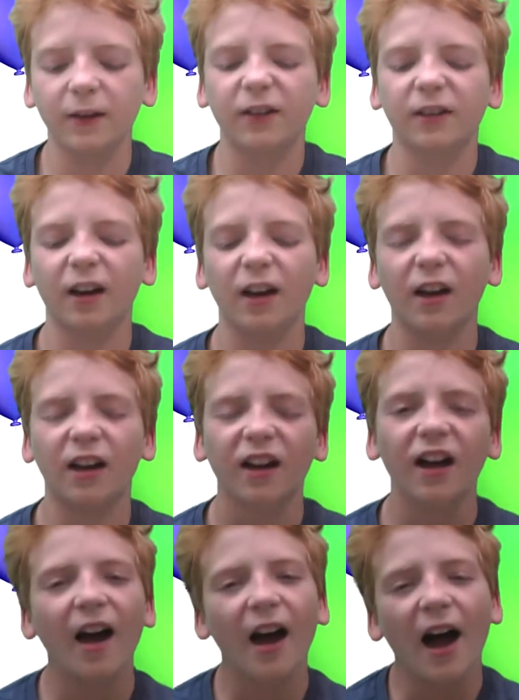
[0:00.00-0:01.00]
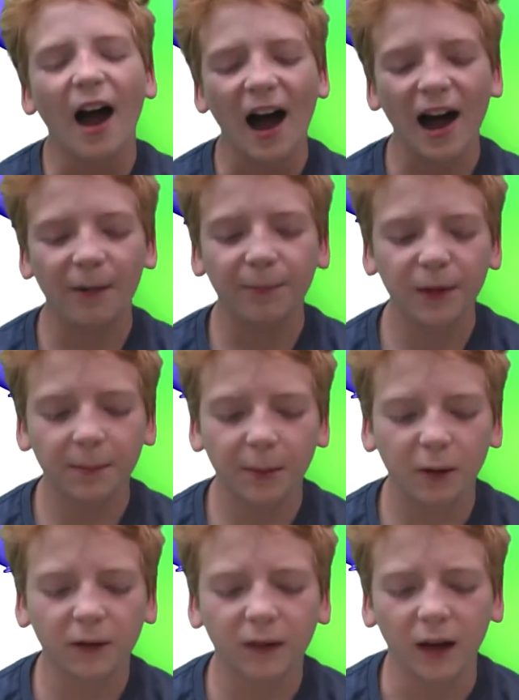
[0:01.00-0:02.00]
to say happy
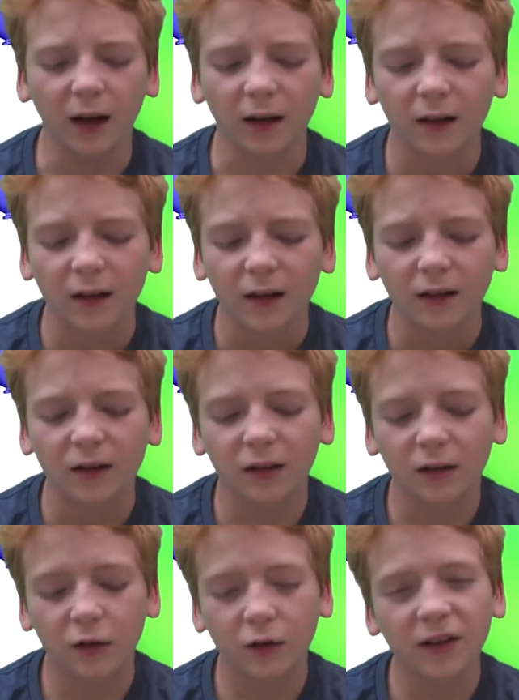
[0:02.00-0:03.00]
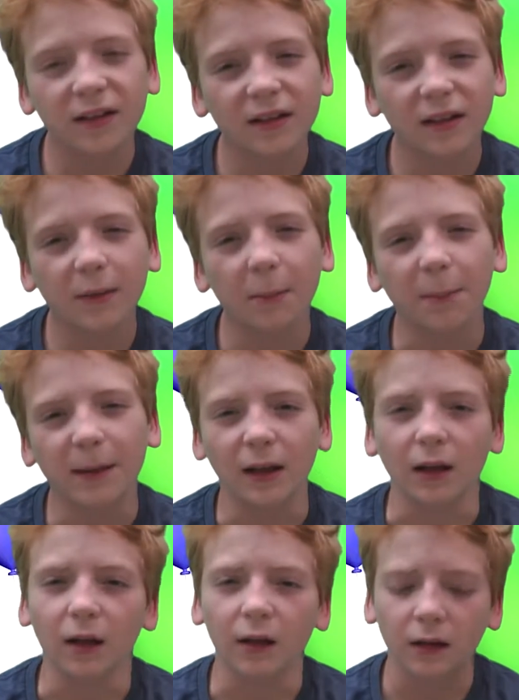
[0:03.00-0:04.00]
birthday to Kristen
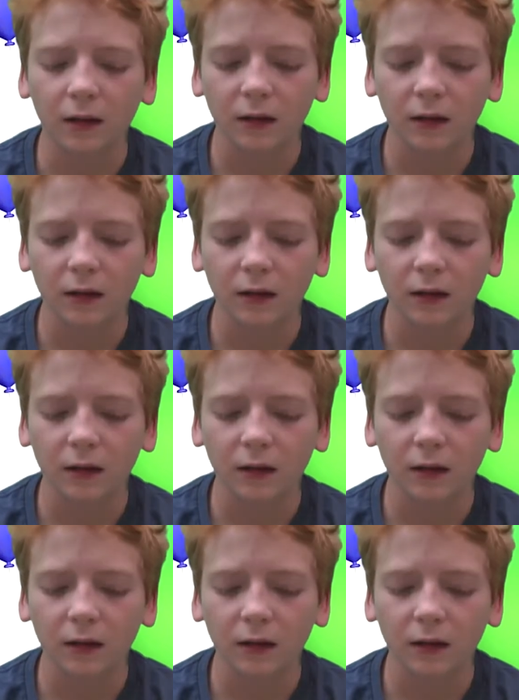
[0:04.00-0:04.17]
Bia.